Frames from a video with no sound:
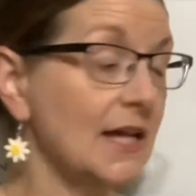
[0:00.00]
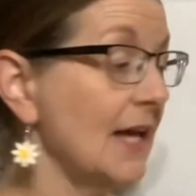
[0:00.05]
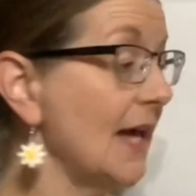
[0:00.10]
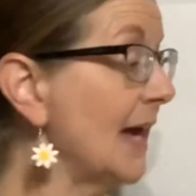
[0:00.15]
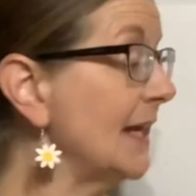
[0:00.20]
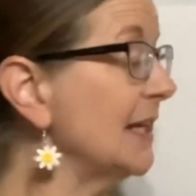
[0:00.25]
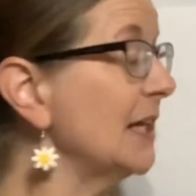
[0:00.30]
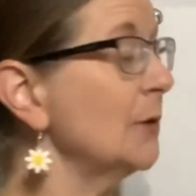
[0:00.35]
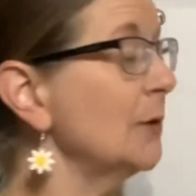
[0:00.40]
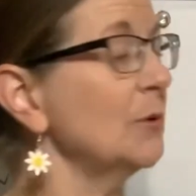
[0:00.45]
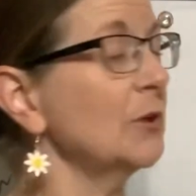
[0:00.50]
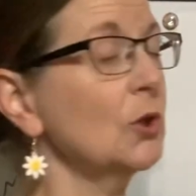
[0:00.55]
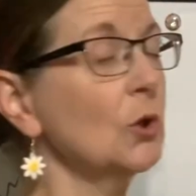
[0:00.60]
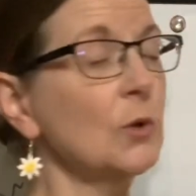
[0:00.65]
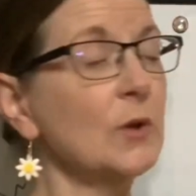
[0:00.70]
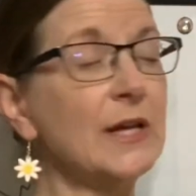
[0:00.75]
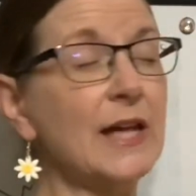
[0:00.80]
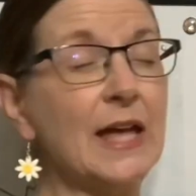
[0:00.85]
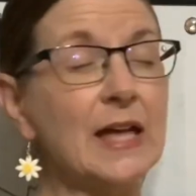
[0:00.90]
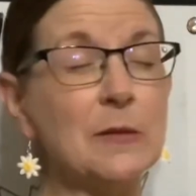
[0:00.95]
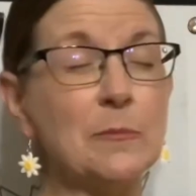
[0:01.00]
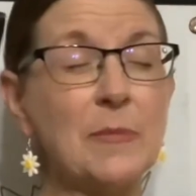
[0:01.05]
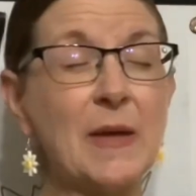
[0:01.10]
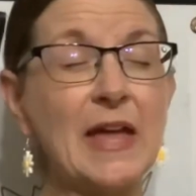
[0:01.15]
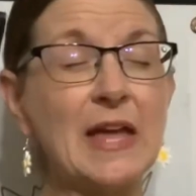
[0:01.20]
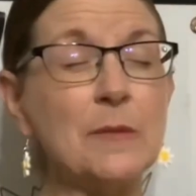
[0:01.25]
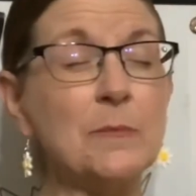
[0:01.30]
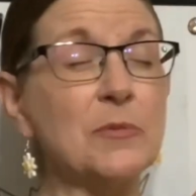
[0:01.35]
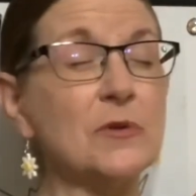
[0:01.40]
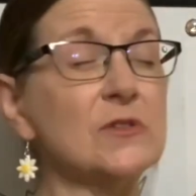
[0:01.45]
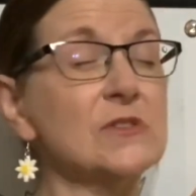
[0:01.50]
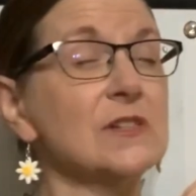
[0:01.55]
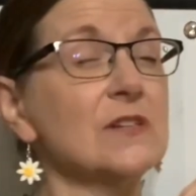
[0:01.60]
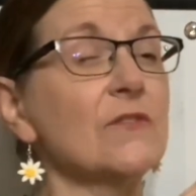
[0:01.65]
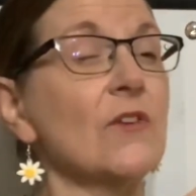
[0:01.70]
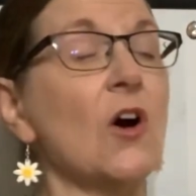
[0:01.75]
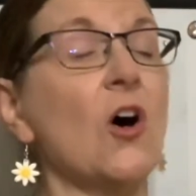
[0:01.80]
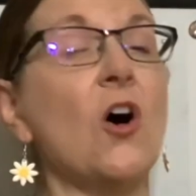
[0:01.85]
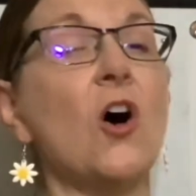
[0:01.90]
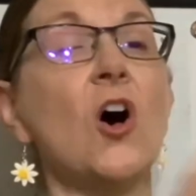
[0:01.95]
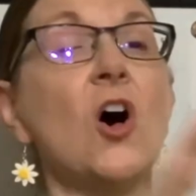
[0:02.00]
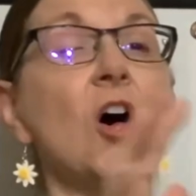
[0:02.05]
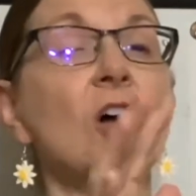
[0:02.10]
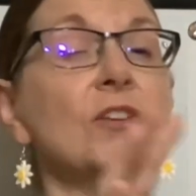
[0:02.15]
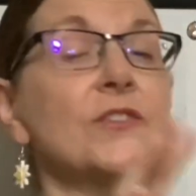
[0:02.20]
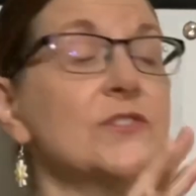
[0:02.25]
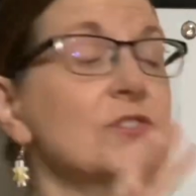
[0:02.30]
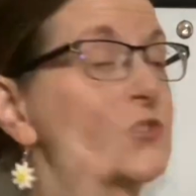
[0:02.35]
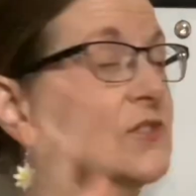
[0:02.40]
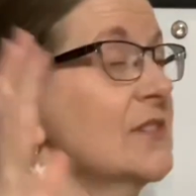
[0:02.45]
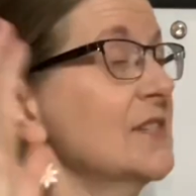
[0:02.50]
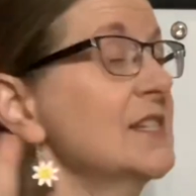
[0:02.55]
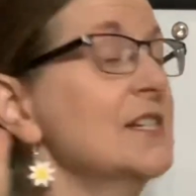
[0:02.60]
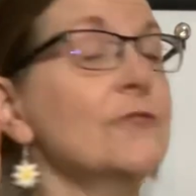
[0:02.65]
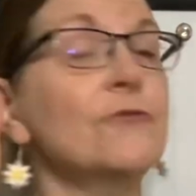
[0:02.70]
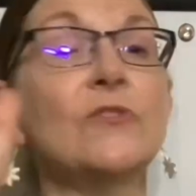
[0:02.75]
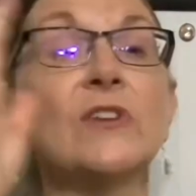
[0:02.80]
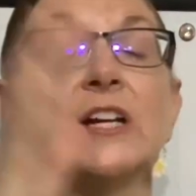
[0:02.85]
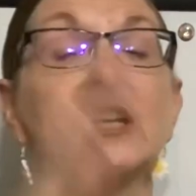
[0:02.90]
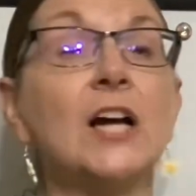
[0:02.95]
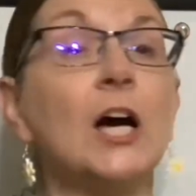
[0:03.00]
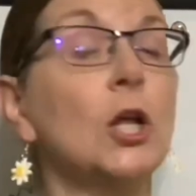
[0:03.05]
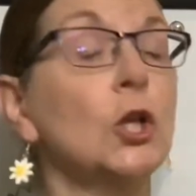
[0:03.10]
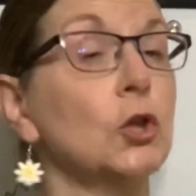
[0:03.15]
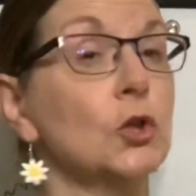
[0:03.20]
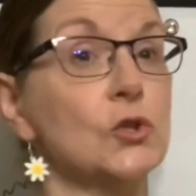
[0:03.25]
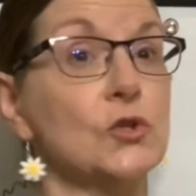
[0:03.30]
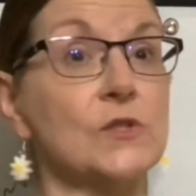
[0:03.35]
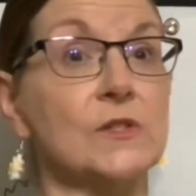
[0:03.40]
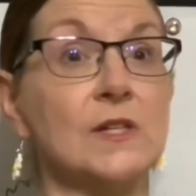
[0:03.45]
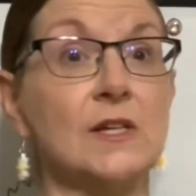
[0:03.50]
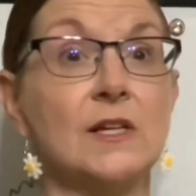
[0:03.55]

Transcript: And he would create papers of all, just different colors